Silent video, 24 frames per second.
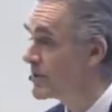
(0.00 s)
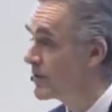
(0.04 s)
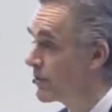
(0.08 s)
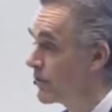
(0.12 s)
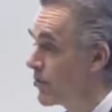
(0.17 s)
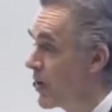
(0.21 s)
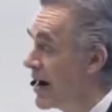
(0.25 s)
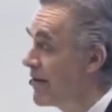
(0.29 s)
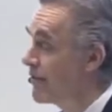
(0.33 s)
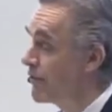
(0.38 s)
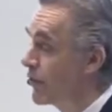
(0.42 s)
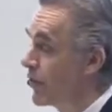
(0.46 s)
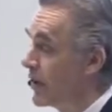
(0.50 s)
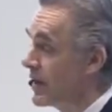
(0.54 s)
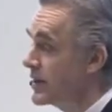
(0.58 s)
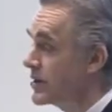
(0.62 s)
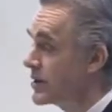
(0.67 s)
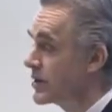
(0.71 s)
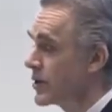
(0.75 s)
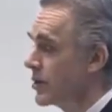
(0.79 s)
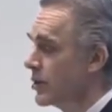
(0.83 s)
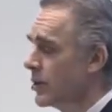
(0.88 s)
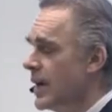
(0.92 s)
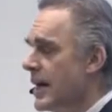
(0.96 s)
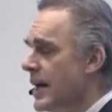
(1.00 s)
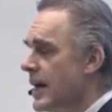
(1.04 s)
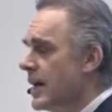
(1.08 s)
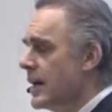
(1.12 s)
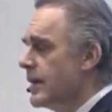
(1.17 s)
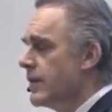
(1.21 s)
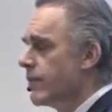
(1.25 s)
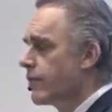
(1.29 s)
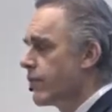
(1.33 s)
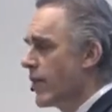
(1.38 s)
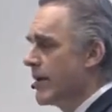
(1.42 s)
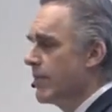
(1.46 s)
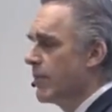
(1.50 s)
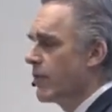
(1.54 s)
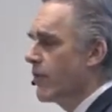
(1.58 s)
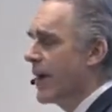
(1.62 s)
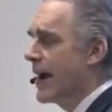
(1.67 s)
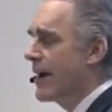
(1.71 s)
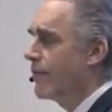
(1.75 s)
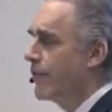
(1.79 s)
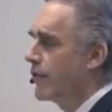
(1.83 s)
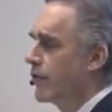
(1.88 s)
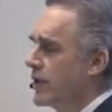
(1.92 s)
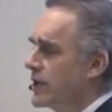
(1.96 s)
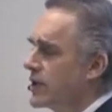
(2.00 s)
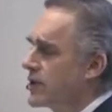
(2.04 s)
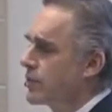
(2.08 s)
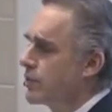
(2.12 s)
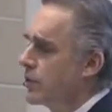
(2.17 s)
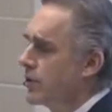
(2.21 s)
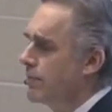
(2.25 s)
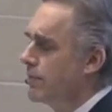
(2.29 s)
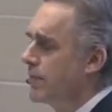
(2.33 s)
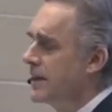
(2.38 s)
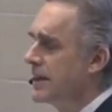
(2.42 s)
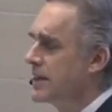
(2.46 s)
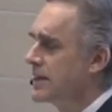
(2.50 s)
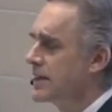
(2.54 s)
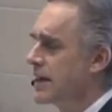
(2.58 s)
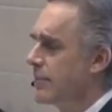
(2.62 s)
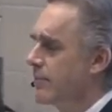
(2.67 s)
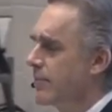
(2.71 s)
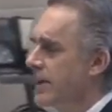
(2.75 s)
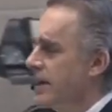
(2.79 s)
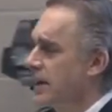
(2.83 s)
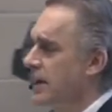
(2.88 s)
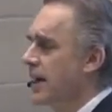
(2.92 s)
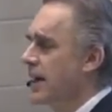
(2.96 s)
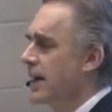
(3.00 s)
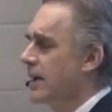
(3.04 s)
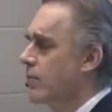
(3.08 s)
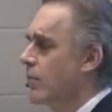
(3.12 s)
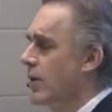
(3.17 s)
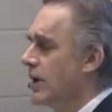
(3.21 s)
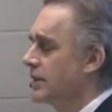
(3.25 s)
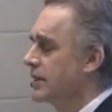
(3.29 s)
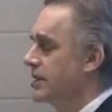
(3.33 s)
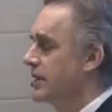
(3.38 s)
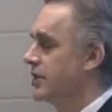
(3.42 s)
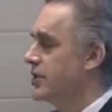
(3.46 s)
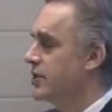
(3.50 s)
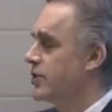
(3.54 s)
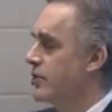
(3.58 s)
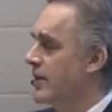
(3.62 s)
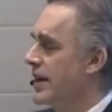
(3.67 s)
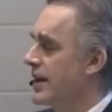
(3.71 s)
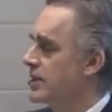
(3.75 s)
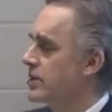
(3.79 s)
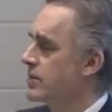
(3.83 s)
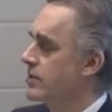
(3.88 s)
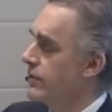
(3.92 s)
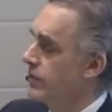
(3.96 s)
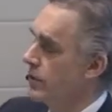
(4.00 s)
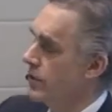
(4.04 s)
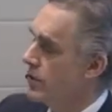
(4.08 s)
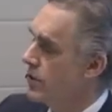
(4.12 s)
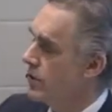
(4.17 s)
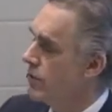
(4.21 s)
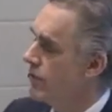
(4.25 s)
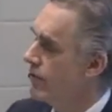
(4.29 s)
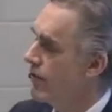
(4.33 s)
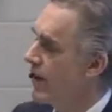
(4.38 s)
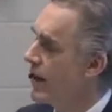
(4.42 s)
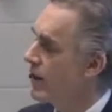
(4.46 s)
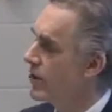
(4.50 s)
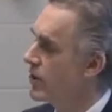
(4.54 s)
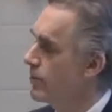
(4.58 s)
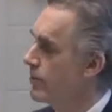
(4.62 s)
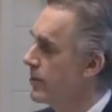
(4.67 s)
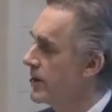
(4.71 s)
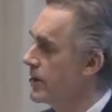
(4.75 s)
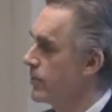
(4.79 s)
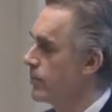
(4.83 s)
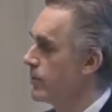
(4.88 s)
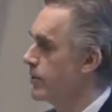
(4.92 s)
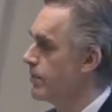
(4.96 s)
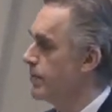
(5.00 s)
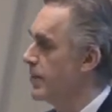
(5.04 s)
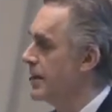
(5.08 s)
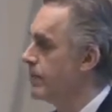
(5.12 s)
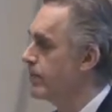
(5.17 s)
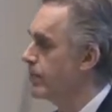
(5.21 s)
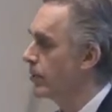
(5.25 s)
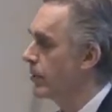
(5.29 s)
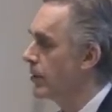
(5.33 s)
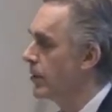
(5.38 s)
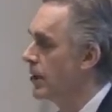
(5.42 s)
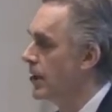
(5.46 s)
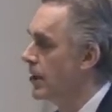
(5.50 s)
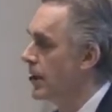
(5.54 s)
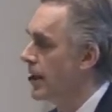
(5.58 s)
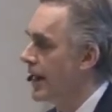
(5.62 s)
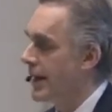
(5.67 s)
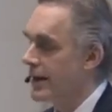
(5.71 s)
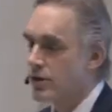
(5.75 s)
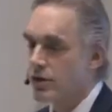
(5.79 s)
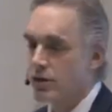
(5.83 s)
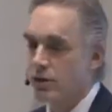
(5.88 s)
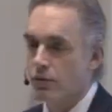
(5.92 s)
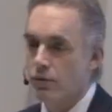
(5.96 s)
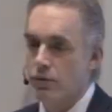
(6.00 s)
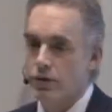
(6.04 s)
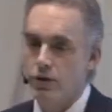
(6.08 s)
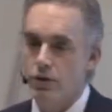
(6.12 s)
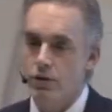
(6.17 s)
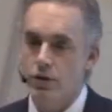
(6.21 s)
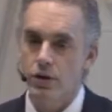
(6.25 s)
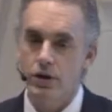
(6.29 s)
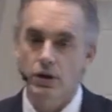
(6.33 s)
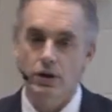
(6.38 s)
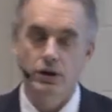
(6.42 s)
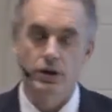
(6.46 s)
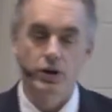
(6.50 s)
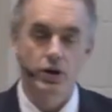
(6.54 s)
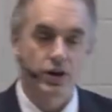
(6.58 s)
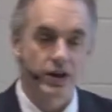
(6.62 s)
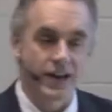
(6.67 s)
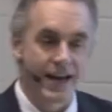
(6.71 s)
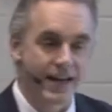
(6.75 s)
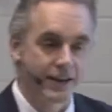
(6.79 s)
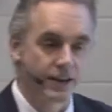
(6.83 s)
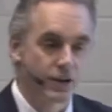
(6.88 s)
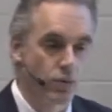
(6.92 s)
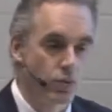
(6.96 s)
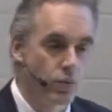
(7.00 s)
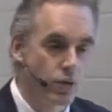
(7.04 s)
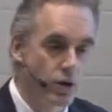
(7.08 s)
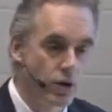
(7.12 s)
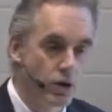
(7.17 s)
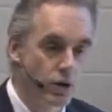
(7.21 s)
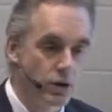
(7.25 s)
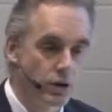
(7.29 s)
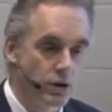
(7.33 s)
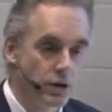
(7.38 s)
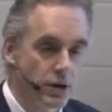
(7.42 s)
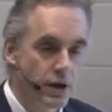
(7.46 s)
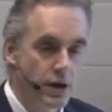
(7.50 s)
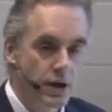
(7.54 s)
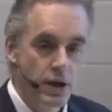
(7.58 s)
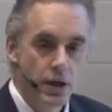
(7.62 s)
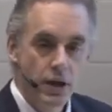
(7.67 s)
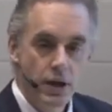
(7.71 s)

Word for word: of reference. So frame of reference would be something like, well, since you're extroverted, you value being with people. And so you're gonna look at the world.